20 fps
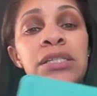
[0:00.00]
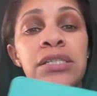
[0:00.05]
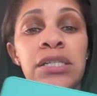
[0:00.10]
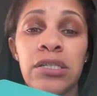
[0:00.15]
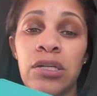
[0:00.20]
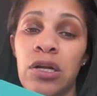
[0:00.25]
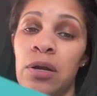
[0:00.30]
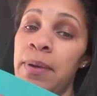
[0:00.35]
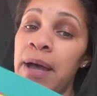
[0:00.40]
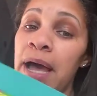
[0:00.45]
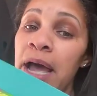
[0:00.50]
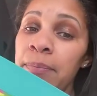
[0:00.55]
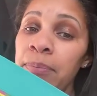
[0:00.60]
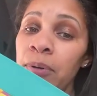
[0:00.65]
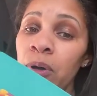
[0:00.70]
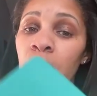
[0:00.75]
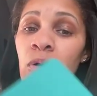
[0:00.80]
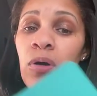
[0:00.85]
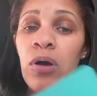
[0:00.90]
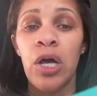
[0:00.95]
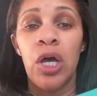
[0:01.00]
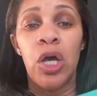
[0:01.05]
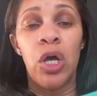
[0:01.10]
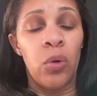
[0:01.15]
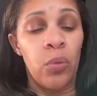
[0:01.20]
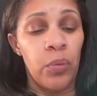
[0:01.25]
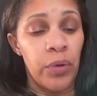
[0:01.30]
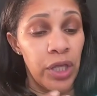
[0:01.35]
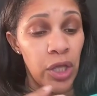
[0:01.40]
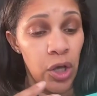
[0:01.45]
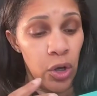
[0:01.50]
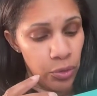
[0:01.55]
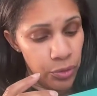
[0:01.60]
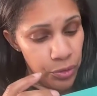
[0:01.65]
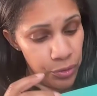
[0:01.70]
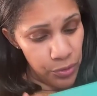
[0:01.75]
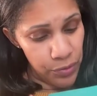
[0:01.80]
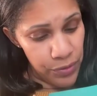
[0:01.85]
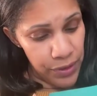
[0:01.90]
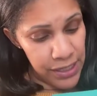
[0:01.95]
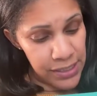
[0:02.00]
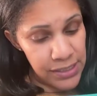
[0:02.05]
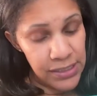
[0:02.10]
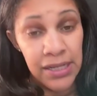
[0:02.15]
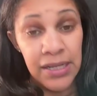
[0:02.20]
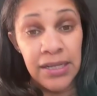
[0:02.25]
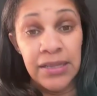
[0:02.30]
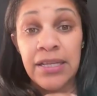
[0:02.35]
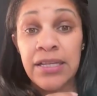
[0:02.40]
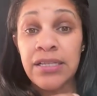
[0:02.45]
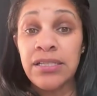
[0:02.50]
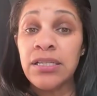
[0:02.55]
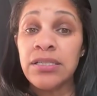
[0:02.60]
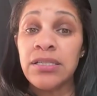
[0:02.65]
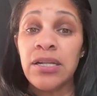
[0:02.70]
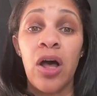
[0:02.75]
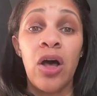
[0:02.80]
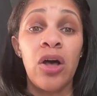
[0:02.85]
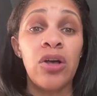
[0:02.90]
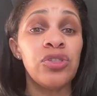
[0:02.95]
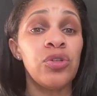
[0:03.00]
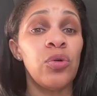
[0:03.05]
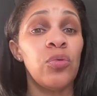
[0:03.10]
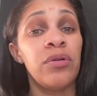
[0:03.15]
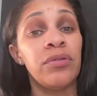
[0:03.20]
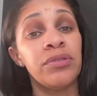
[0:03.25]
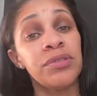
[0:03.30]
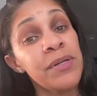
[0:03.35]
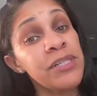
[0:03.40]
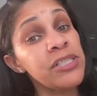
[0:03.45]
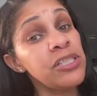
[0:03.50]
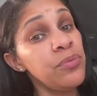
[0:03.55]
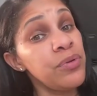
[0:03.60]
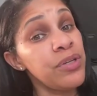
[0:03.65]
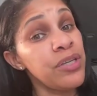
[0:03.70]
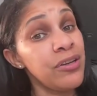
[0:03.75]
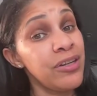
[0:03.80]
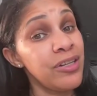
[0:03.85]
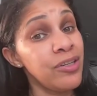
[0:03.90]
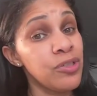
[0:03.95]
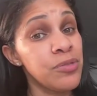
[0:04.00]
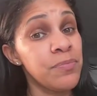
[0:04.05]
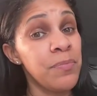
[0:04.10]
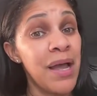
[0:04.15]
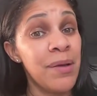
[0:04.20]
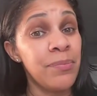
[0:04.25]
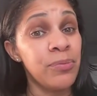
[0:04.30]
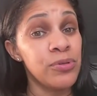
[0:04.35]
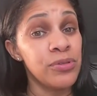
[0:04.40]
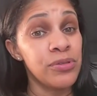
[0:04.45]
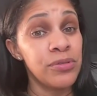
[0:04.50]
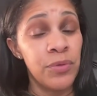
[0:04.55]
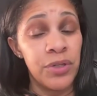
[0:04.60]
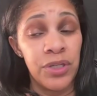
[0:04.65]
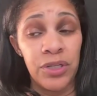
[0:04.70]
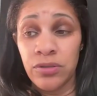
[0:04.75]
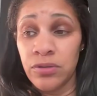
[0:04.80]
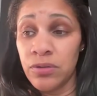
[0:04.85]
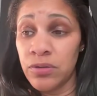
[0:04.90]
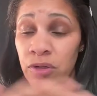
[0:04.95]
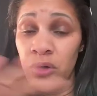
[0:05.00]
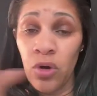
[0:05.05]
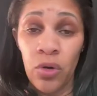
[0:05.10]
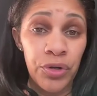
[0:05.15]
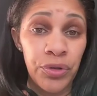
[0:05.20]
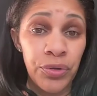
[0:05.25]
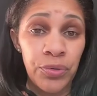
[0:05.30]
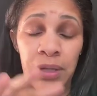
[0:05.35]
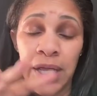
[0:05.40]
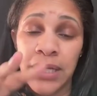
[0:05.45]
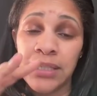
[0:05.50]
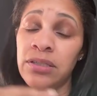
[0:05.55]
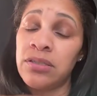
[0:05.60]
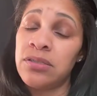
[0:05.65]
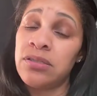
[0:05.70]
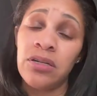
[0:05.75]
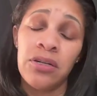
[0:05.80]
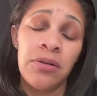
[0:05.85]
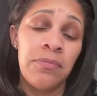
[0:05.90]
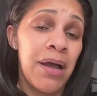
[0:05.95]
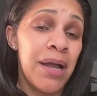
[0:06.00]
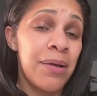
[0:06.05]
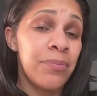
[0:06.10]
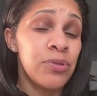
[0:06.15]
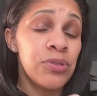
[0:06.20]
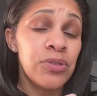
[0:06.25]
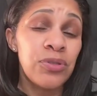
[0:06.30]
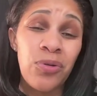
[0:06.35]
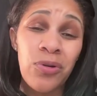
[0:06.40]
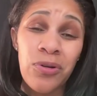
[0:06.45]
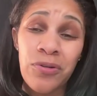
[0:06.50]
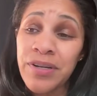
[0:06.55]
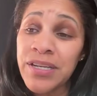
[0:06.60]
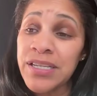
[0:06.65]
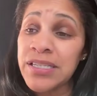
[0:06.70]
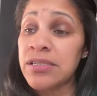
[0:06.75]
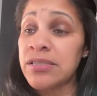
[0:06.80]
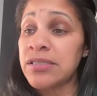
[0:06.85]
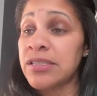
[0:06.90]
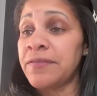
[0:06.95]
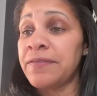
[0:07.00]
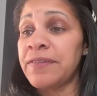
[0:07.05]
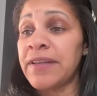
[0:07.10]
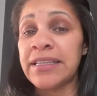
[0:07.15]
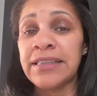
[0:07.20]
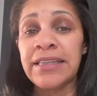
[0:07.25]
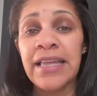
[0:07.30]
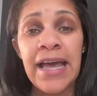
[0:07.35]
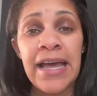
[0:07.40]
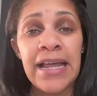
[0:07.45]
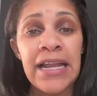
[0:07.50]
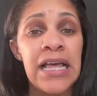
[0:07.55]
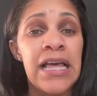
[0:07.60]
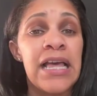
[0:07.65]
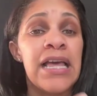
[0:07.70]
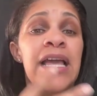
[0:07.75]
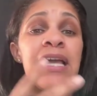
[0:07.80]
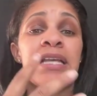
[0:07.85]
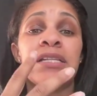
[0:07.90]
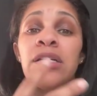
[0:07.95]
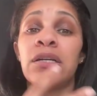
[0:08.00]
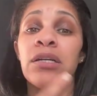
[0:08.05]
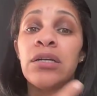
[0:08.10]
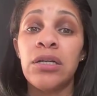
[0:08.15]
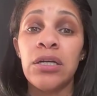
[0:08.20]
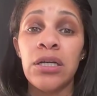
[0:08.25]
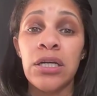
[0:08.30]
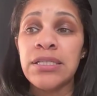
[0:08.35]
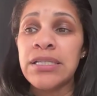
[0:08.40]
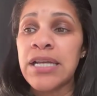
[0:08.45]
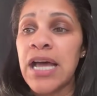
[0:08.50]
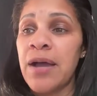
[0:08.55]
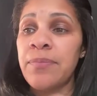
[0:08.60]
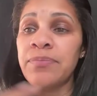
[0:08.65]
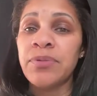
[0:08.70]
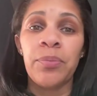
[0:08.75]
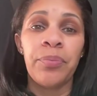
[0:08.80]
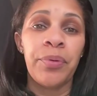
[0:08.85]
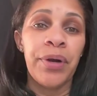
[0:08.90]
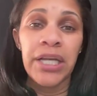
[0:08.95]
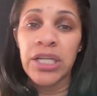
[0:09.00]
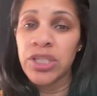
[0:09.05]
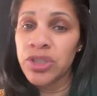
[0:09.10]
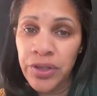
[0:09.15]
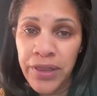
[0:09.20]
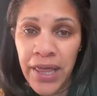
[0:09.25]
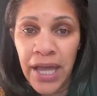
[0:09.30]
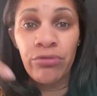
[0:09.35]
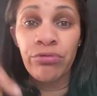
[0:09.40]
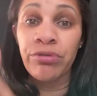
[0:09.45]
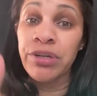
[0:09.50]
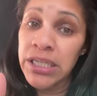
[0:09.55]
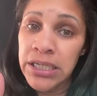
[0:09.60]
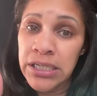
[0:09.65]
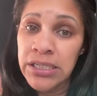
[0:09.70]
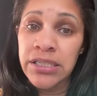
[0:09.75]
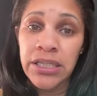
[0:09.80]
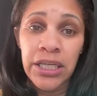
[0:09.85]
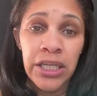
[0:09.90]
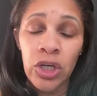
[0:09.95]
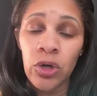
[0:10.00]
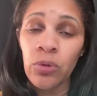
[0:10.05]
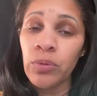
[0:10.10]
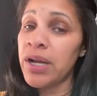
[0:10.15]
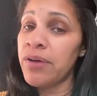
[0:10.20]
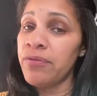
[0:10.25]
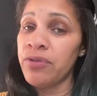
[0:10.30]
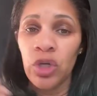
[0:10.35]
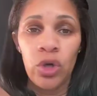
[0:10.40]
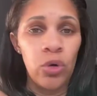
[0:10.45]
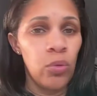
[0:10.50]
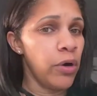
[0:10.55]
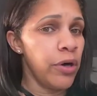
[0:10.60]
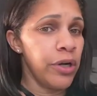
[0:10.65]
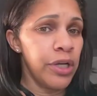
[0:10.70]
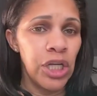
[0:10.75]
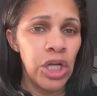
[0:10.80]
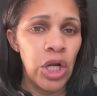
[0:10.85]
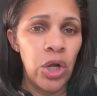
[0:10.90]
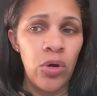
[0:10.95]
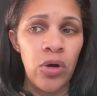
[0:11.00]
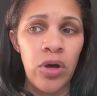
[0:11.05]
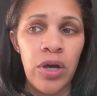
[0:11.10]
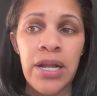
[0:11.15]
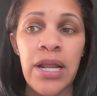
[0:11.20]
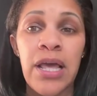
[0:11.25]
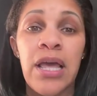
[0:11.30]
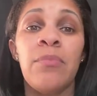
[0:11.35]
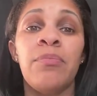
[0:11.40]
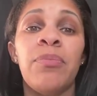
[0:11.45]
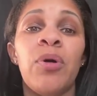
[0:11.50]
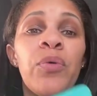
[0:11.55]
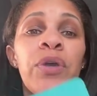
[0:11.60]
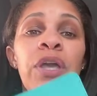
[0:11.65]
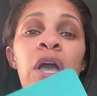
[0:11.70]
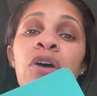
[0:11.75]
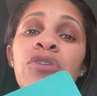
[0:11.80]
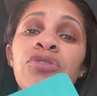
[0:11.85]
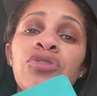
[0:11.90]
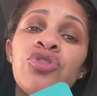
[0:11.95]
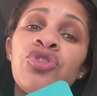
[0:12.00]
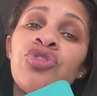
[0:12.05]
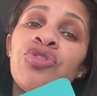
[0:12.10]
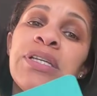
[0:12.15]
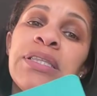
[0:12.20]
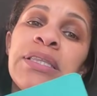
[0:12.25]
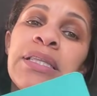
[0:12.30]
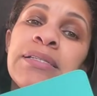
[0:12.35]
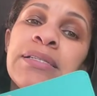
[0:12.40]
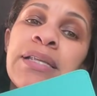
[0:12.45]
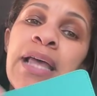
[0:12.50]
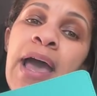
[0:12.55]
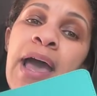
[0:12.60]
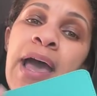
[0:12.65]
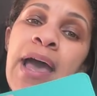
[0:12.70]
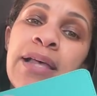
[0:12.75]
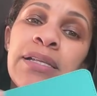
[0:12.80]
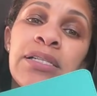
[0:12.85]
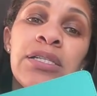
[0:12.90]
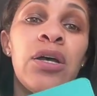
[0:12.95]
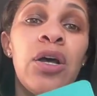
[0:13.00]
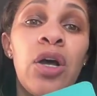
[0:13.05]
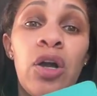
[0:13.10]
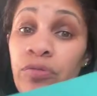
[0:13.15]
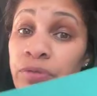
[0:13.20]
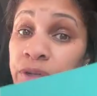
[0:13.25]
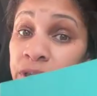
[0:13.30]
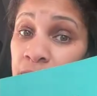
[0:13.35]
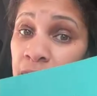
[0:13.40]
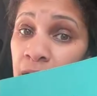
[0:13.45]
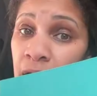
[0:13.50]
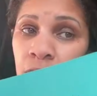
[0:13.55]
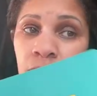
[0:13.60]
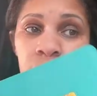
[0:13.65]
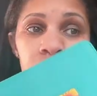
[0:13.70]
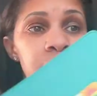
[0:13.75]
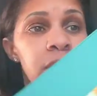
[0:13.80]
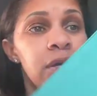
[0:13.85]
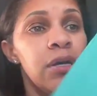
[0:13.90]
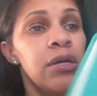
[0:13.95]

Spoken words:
This is her Bible. We go through this. This is also, especially when you're in those Bibles, when you're going through like the certain Bible stories and stuff like that, it's a good time to bring into that reading skill, whatever you're working on. But we also treat this as a read aloud.